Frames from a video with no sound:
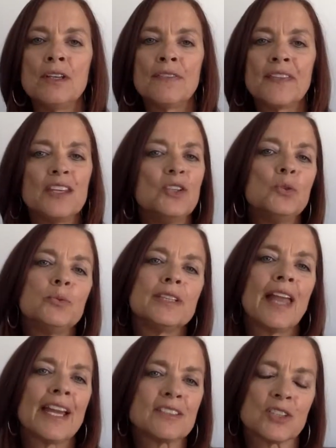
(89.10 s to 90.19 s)
that you would
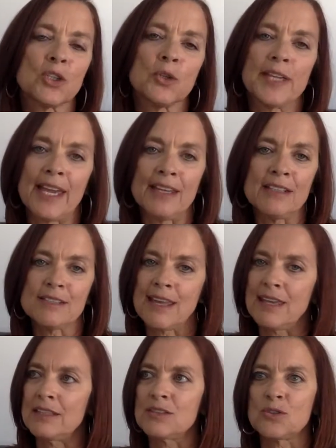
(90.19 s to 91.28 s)
like to create, say
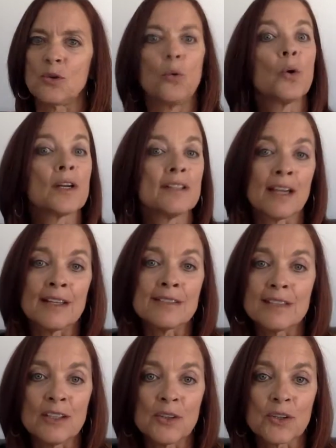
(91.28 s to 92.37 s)
it's
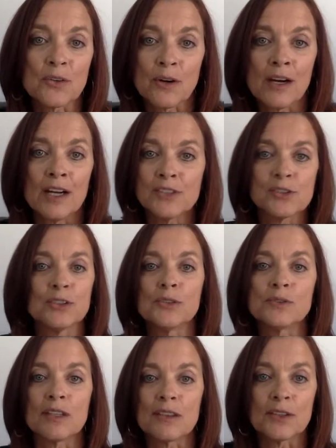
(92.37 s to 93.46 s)
organizing your garage or
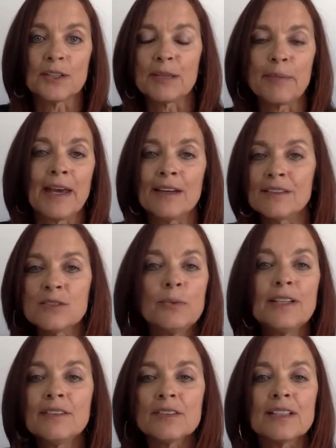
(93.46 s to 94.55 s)
losing 30 pounds,
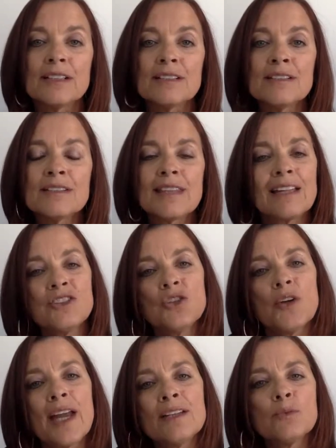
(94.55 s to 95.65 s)
whatever it is, that's your
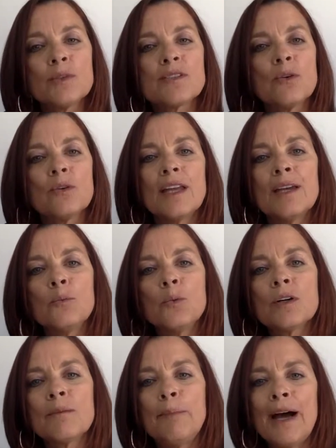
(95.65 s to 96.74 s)
end result, and
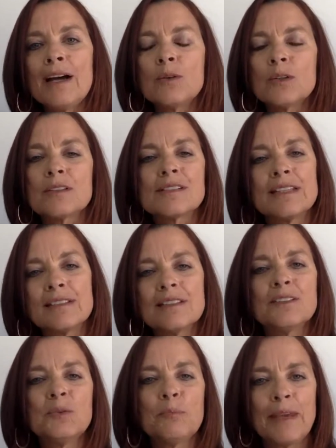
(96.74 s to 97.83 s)
work backwards into
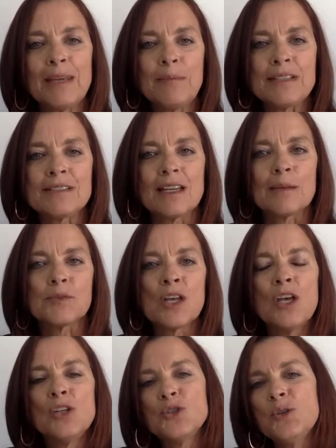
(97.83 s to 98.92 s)
little baby steps.
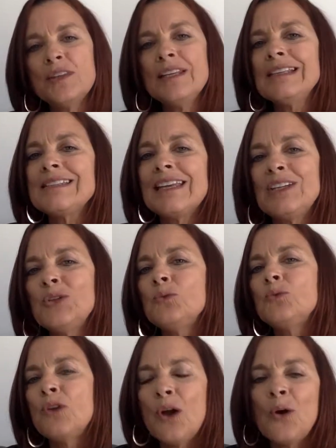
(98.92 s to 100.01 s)
Do things that you
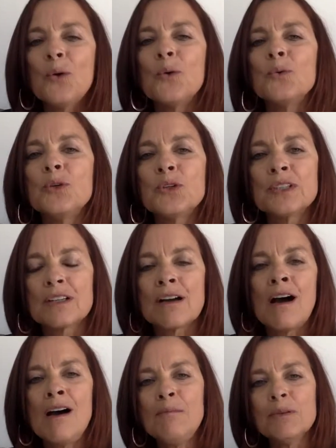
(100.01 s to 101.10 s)
know you can
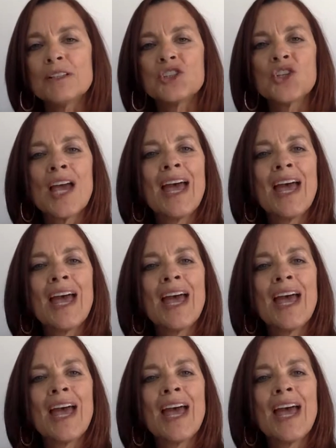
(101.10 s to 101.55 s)
accomplish